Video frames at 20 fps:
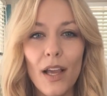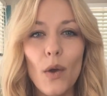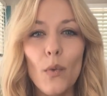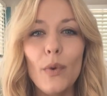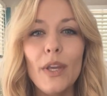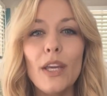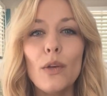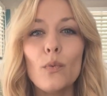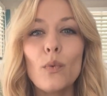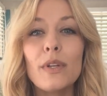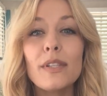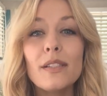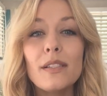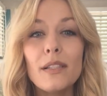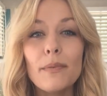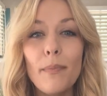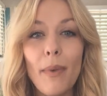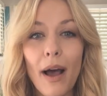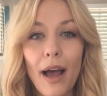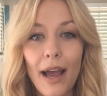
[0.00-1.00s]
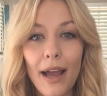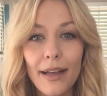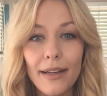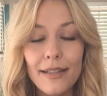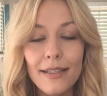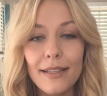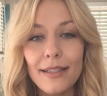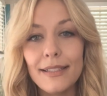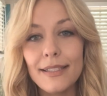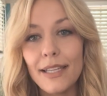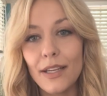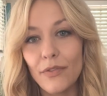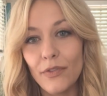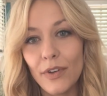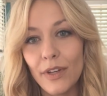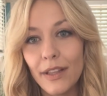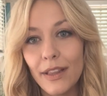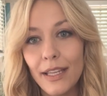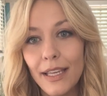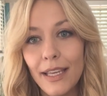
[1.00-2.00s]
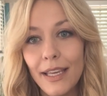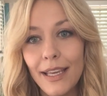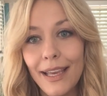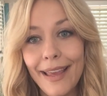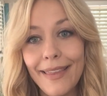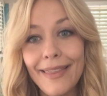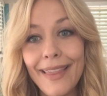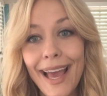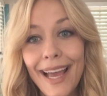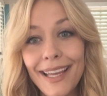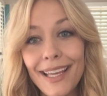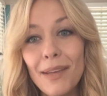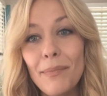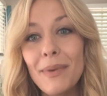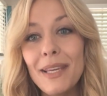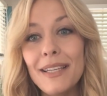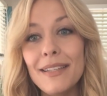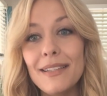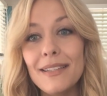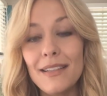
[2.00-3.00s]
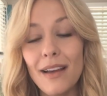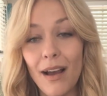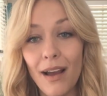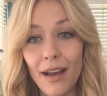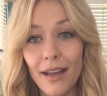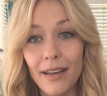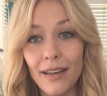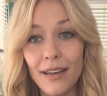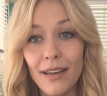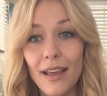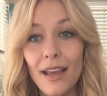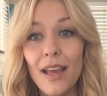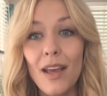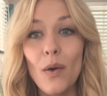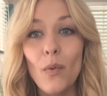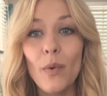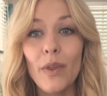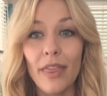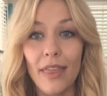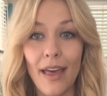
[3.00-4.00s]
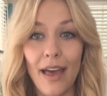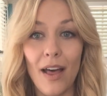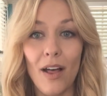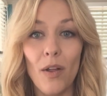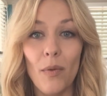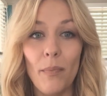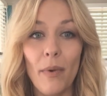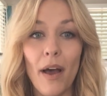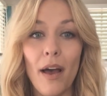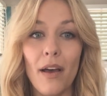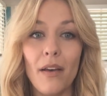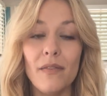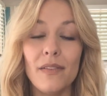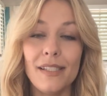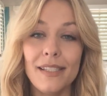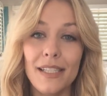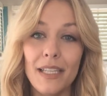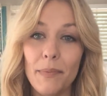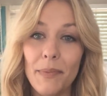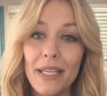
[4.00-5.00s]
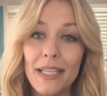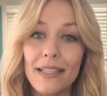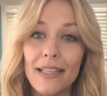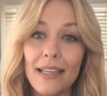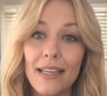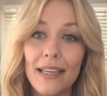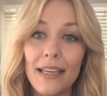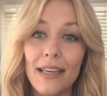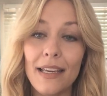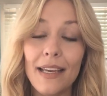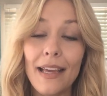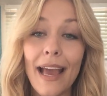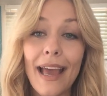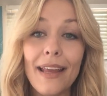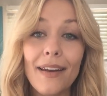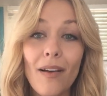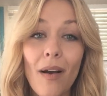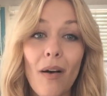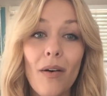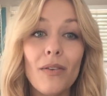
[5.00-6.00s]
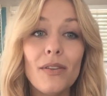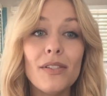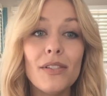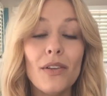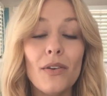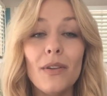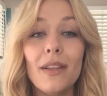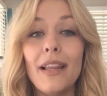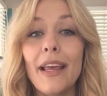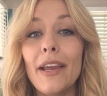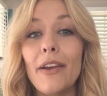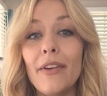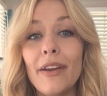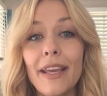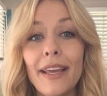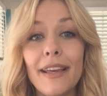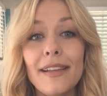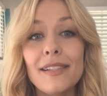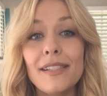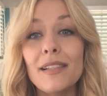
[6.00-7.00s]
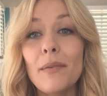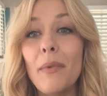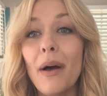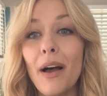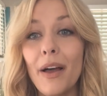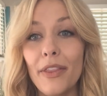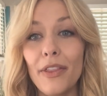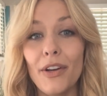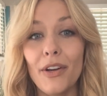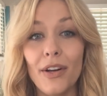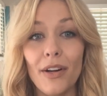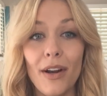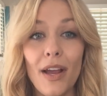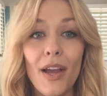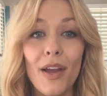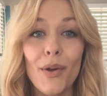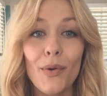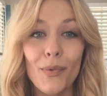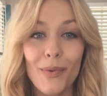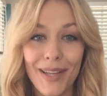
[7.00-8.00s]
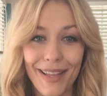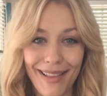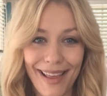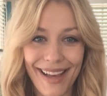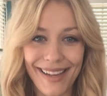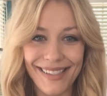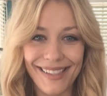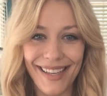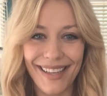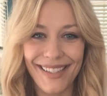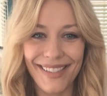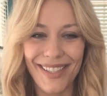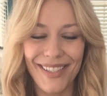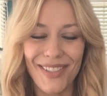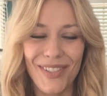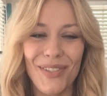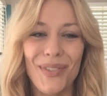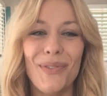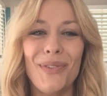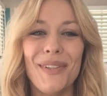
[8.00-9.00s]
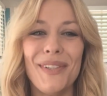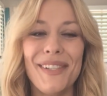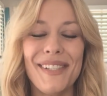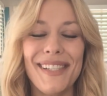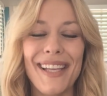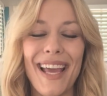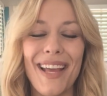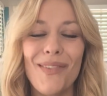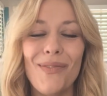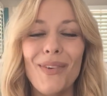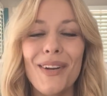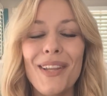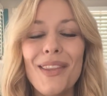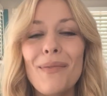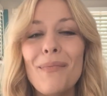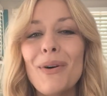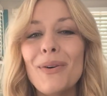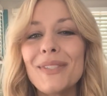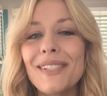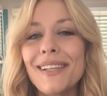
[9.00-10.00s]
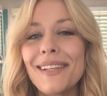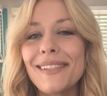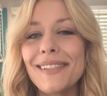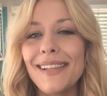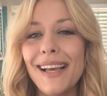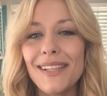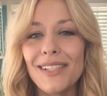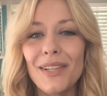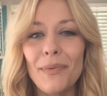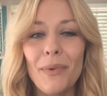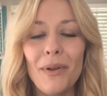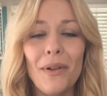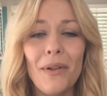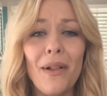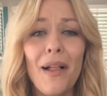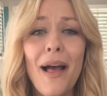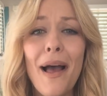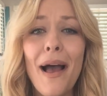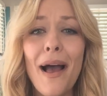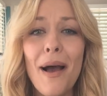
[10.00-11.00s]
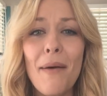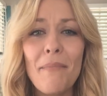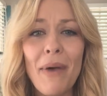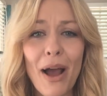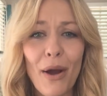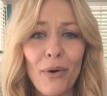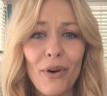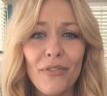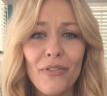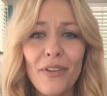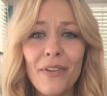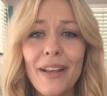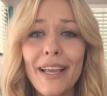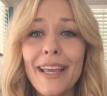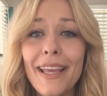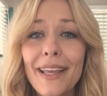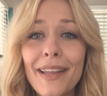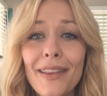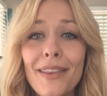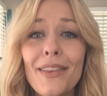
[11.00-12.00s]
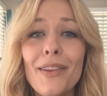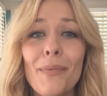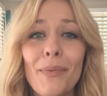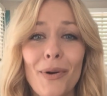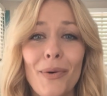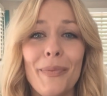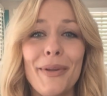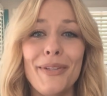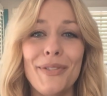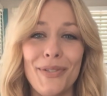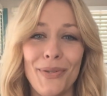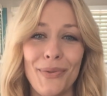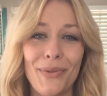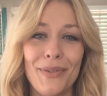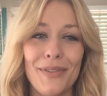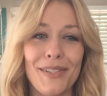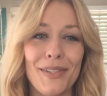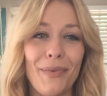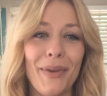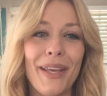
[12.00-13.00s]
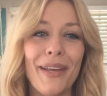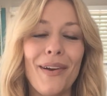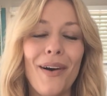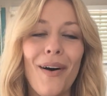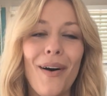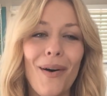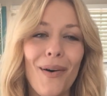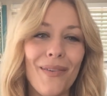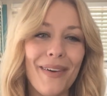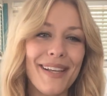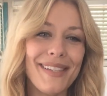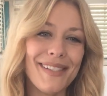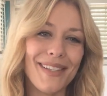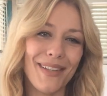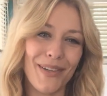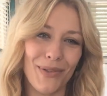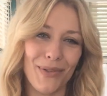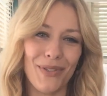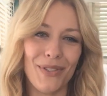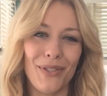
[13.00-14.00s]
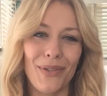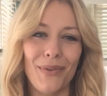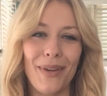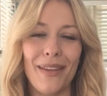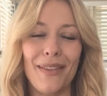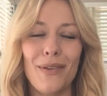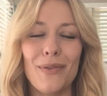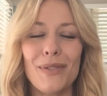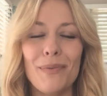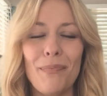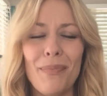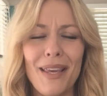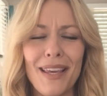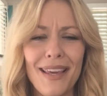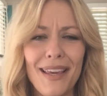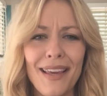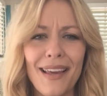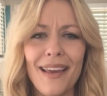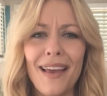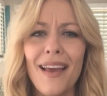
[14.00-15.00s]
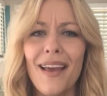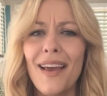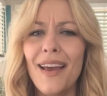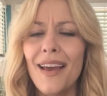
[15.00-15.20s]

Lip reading: We can respond differently, and that can be done with the help of CBD and also layering in some other relaxation tools. And one of the most accessible, powerful, in-the-moment tools that we can always go to in those peak,